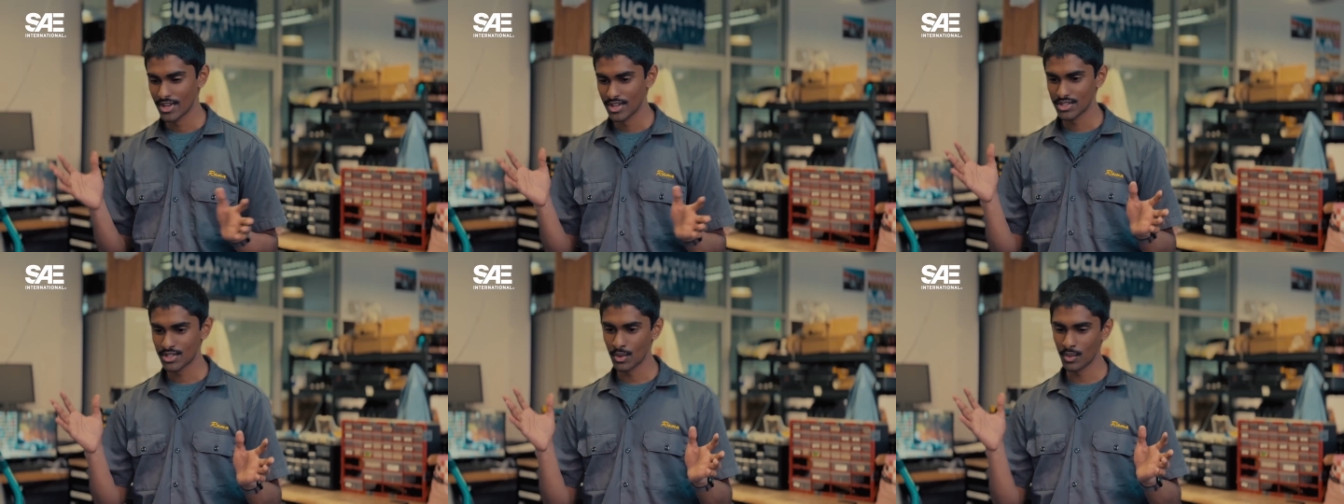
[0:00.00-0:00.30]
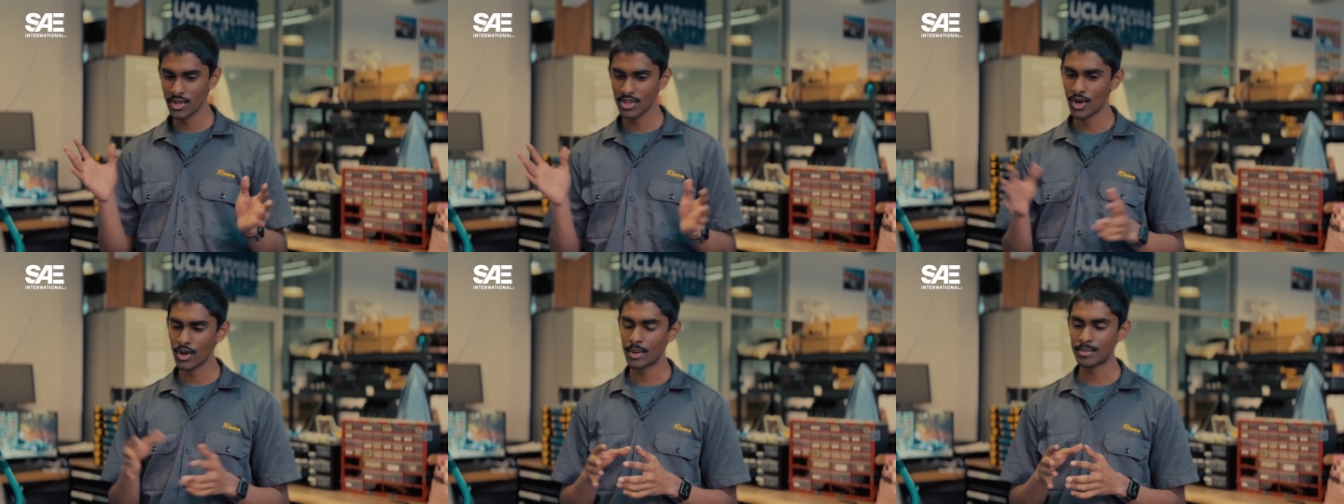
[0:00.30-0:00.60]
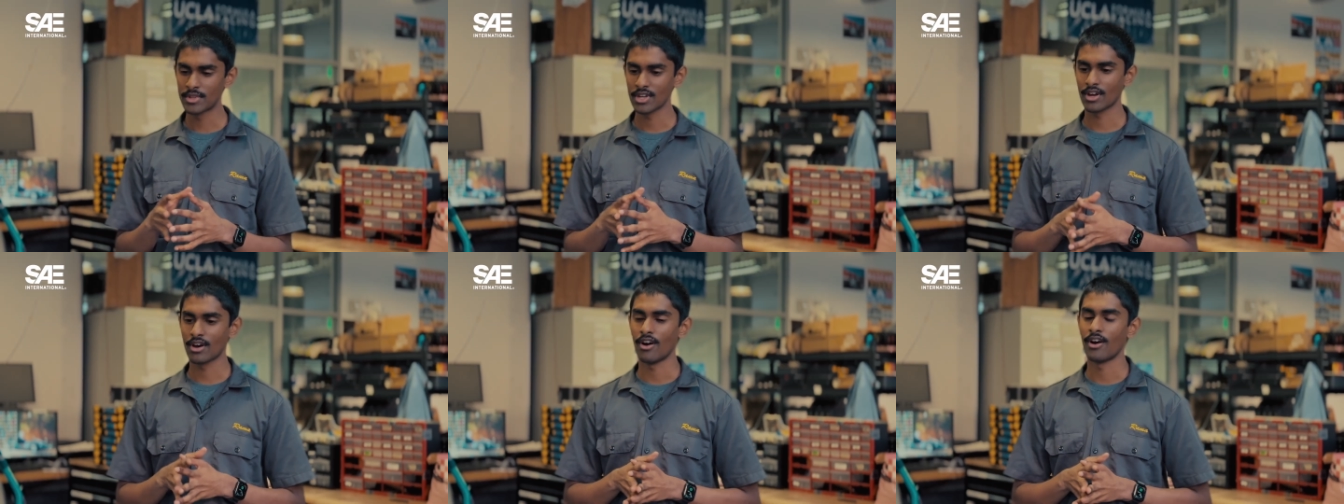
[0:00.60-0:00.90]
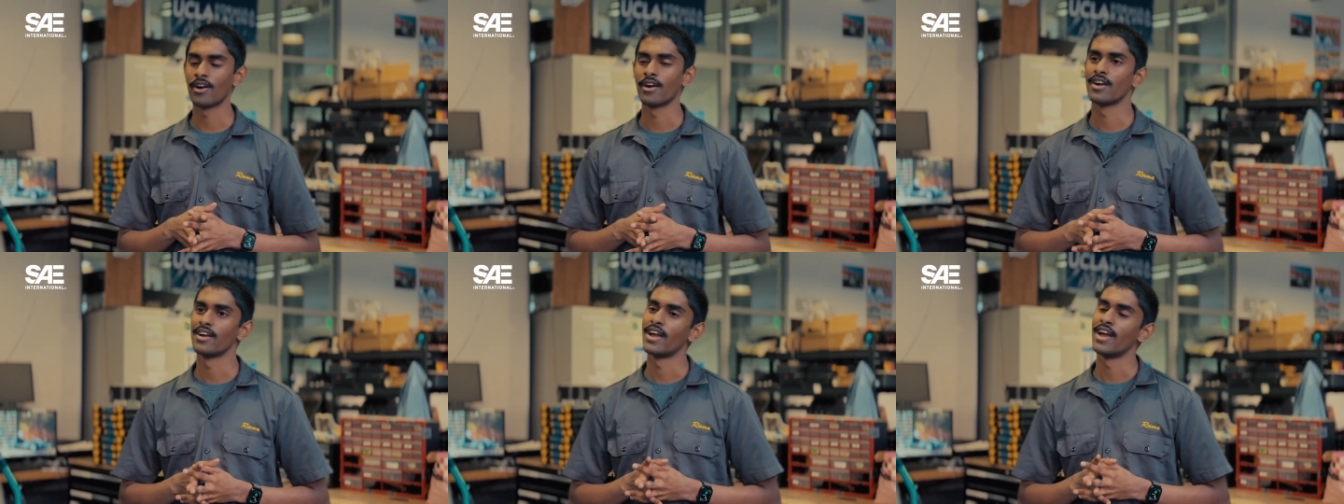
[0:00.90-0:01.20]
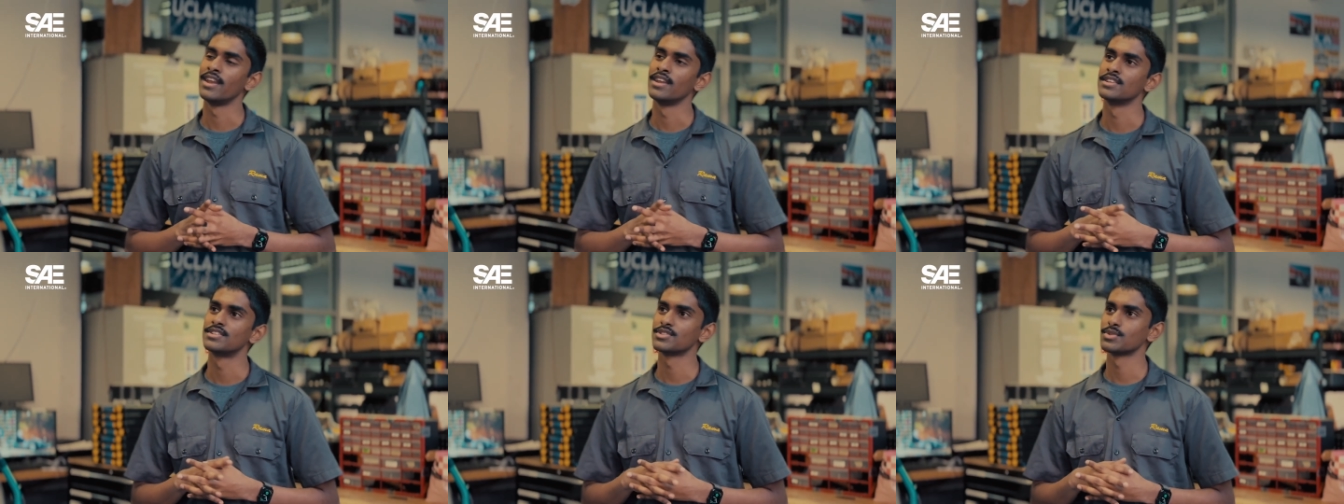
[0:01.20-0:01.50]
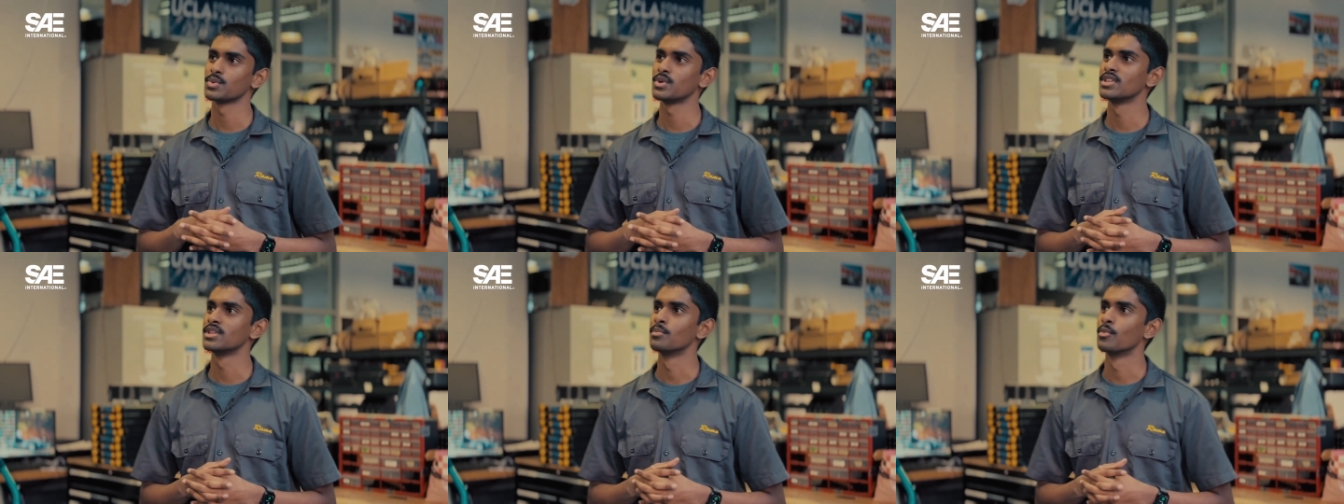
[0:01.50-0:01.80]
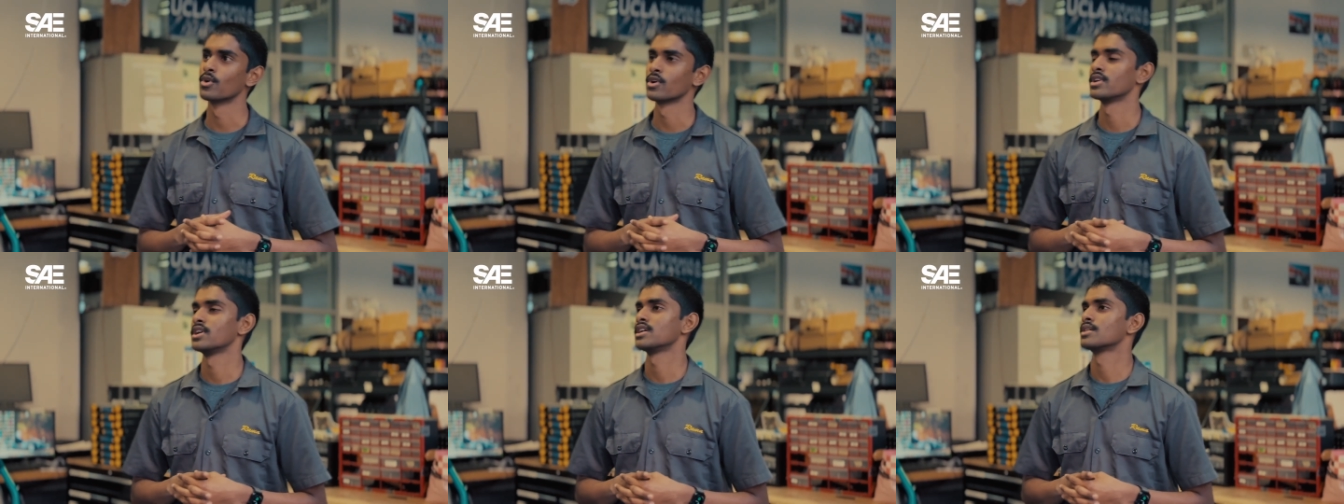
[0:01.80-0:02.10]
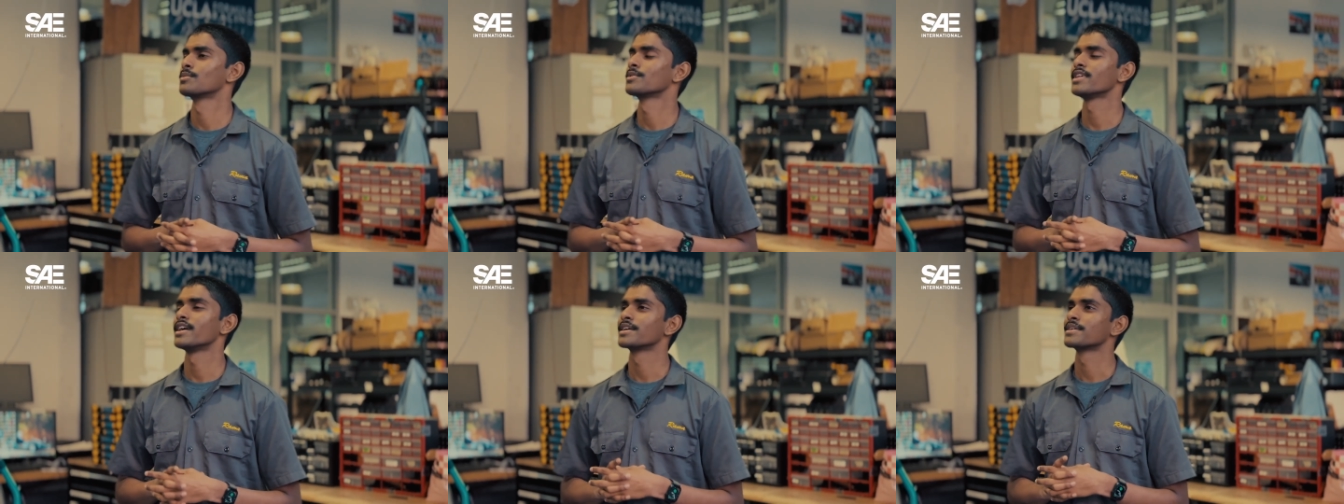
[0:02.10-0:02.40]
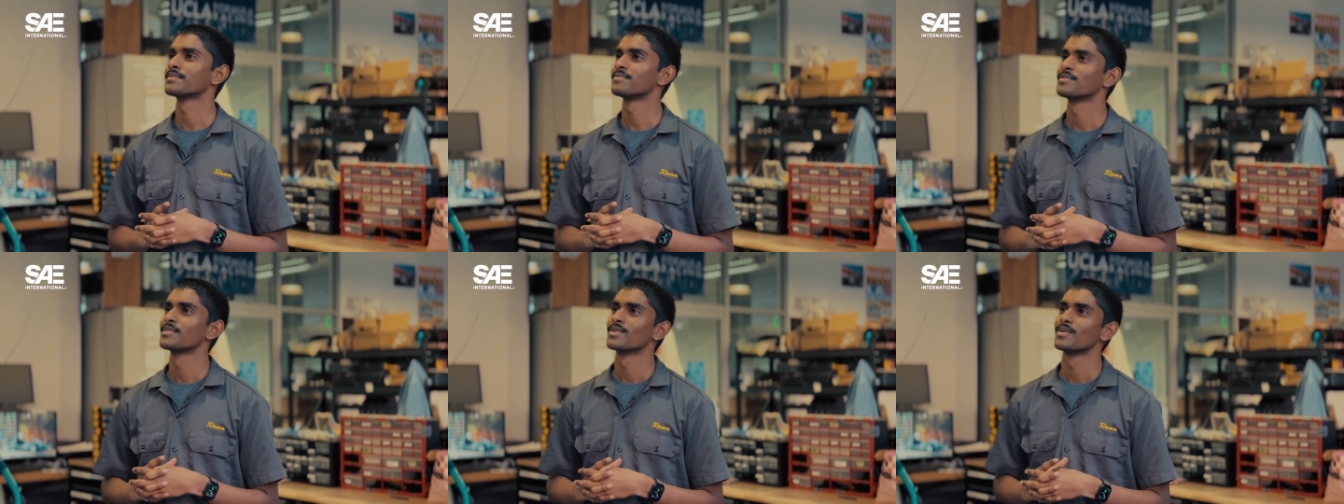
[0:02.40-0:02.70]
Yeah. So we load up the car, and it's three in the morning, and we're like,